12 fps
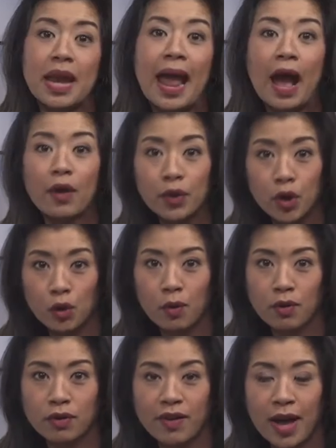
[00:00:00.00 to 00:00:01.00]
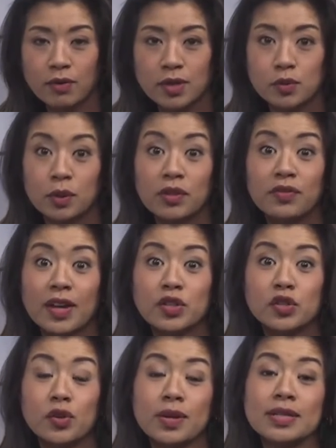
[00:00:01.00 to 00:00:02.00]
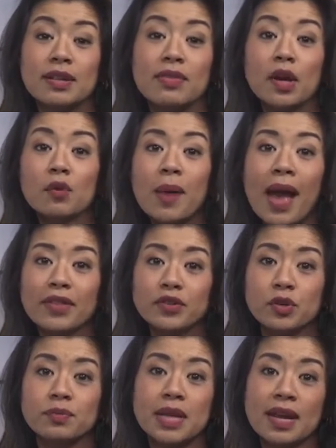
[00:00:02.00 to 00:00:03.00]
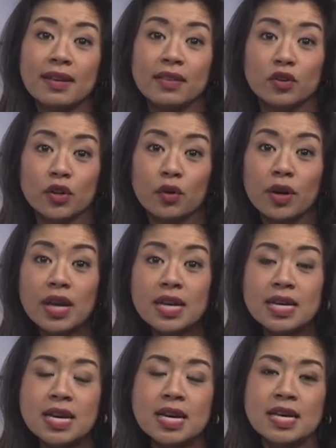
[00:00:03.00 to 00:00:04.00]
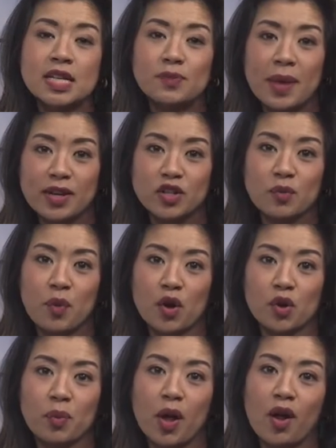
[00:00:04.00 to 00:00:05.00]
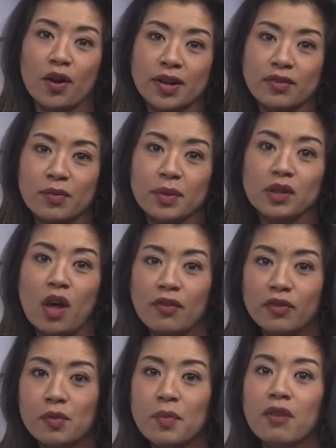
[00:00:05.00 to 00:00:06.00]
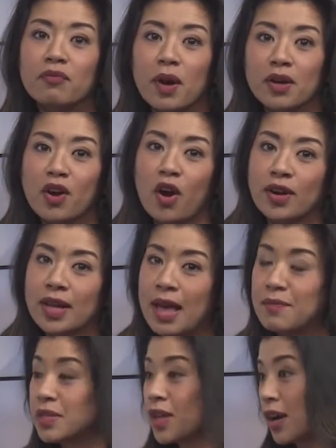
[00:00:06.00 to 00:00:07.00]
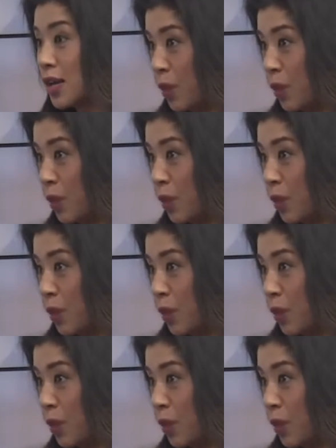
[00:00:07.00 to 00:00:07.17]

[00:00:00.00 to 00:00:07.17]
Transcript: how the coronavirus will affect students and their path to obtaining their degree is managing partner Paul Harding from the law firm of Martin Harding and Mazzotti.